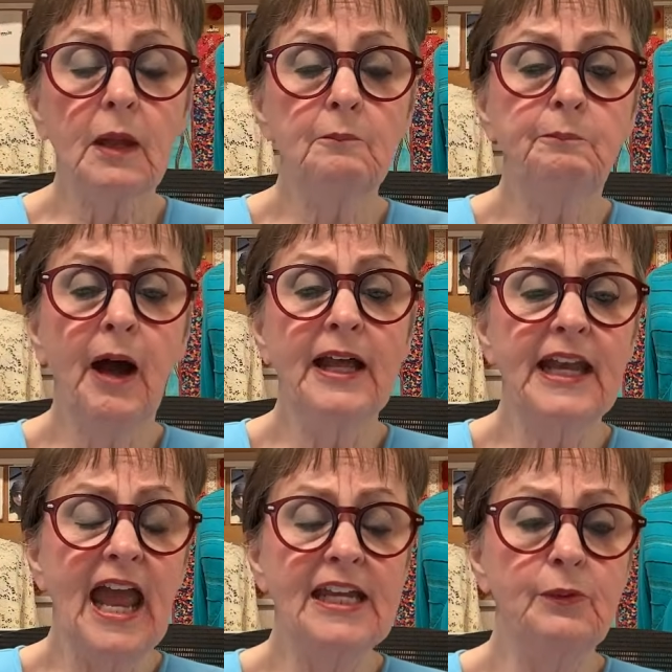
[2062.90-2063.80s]
But
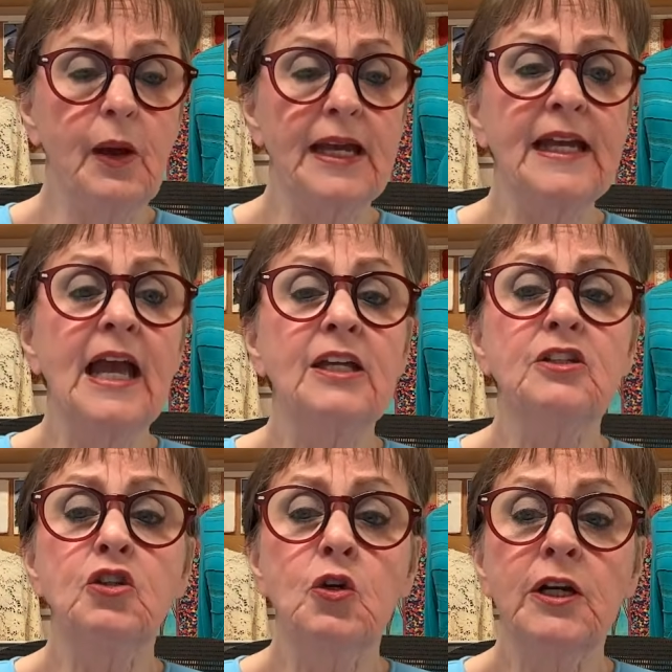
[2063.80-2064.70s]
anyway,
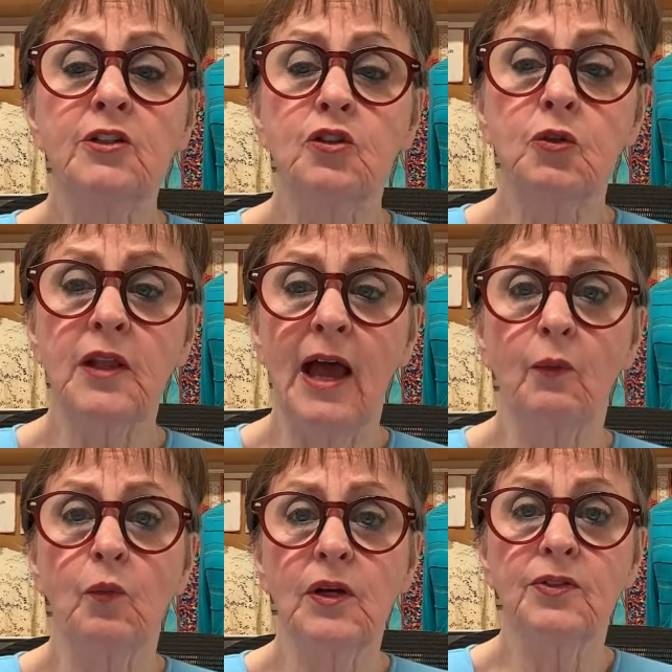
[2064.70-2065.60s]
you can do
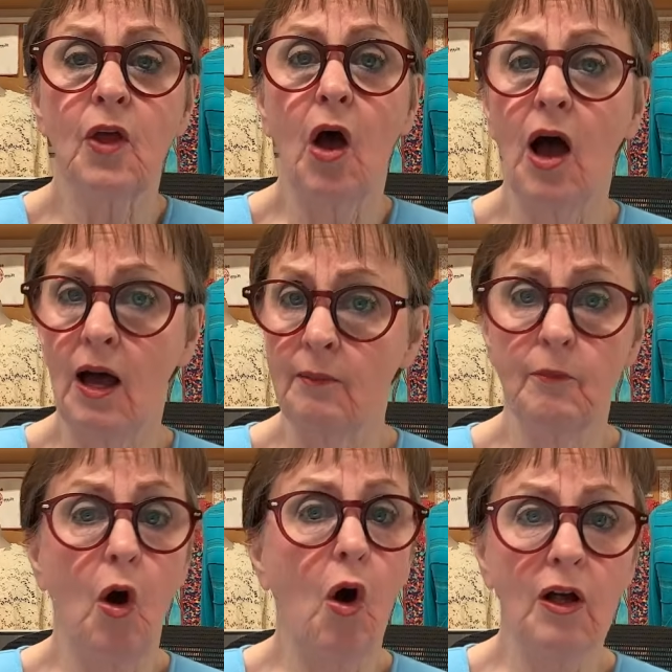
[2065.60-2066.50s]
that with
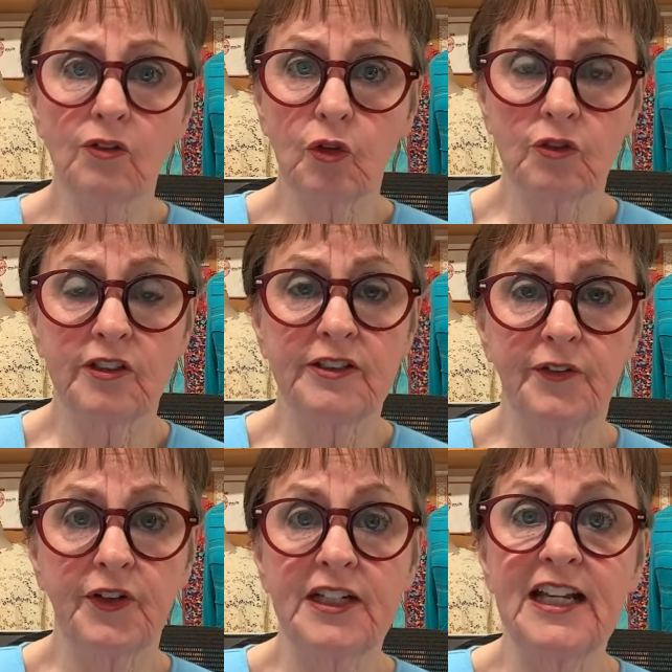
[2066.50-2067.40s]
all sorts of
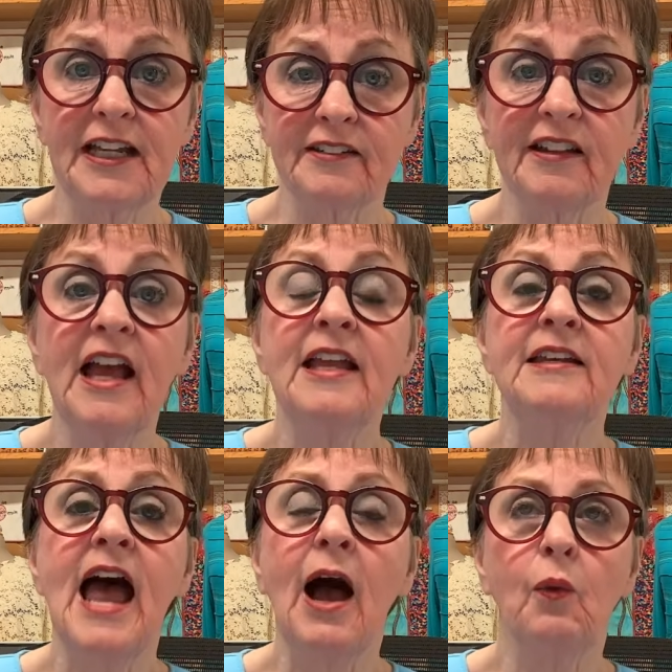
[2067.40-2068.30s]
different knits.
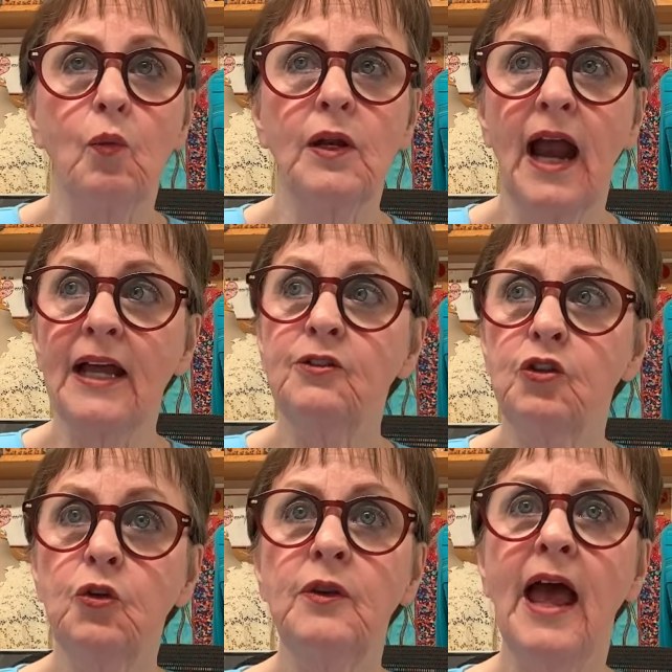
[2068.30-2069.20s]
Now, would I
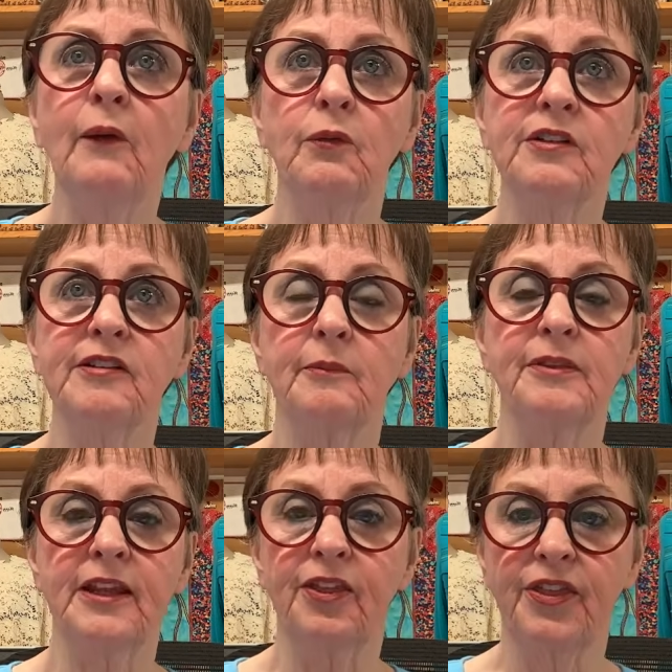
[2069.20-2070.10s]
do that with
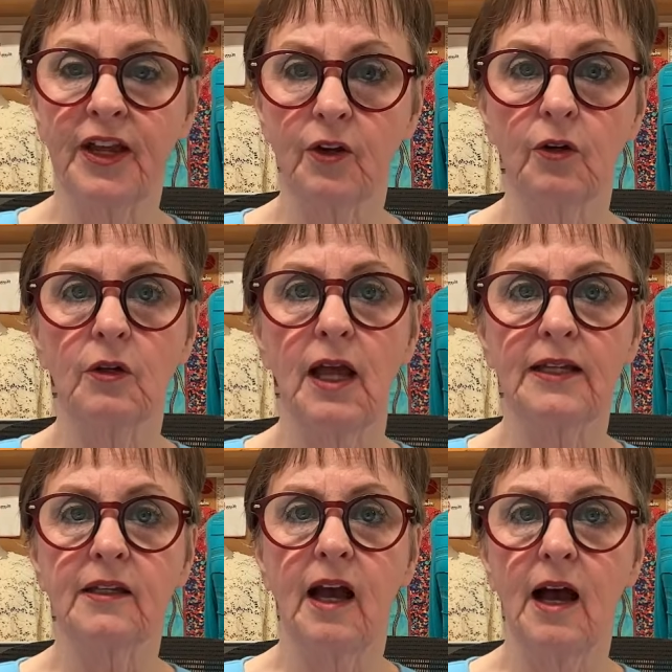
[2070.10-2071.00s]
something thicker
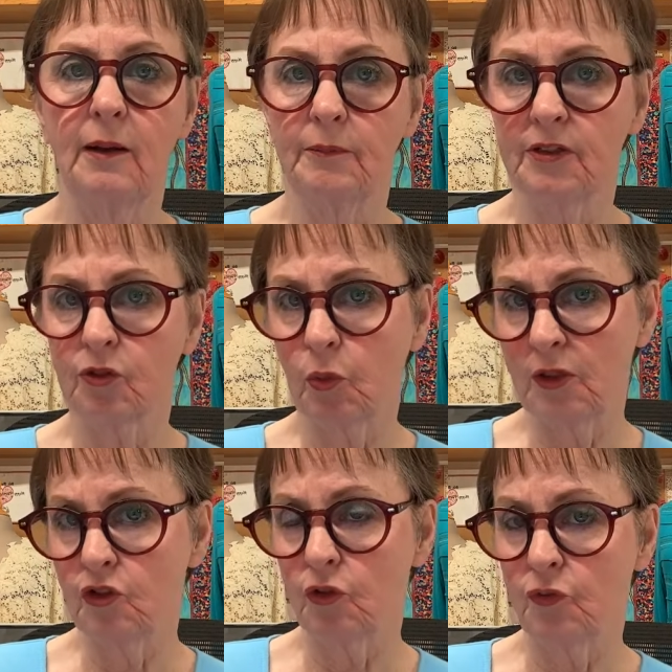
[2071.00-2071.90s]
like a
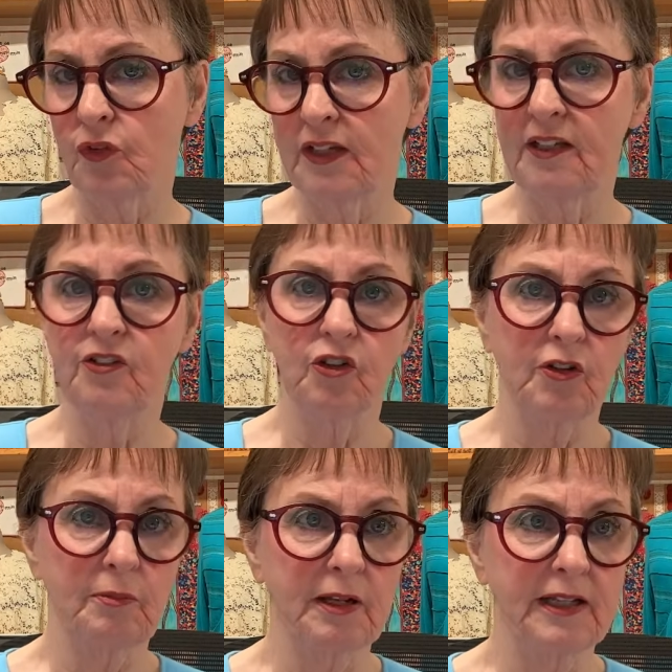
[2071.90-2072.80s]
sweatshirt fleece or
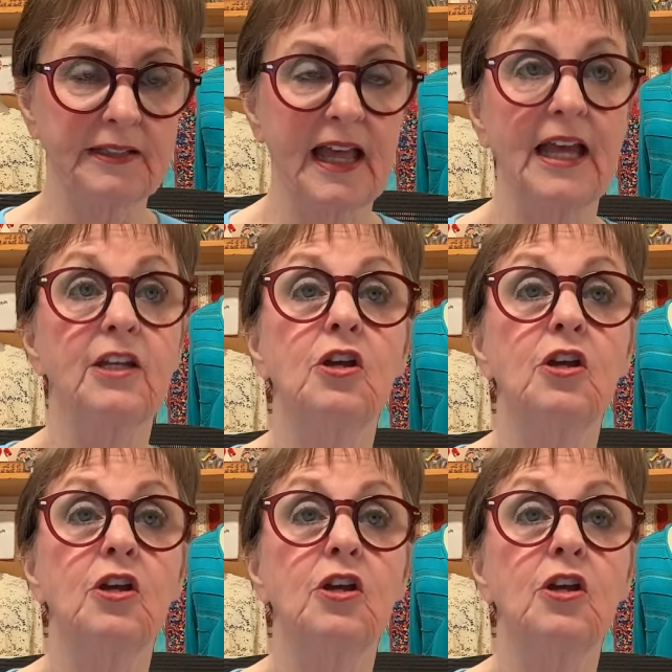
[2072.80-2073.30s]
something like that?